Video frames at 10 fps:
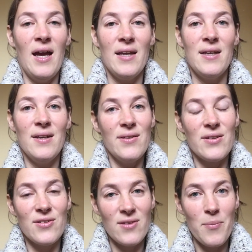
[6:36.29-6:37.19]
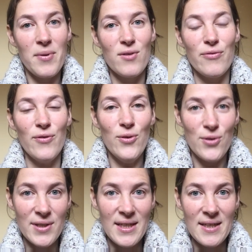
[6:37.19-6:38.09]
And this topic of
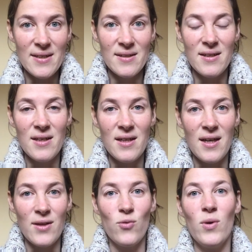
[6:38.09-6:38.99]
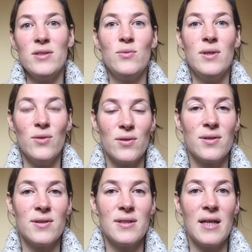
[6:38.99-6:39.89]
earning and what we
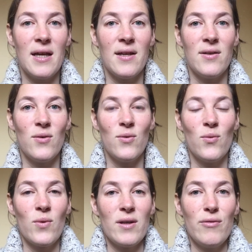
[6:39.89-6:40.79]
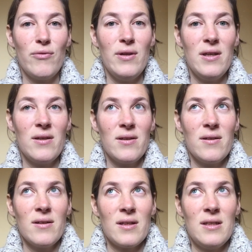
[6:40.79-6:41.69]
earn and what if we
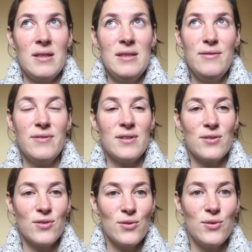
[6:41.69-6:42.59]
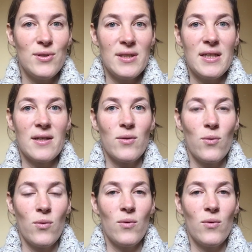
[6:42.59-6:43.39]
can leave this earning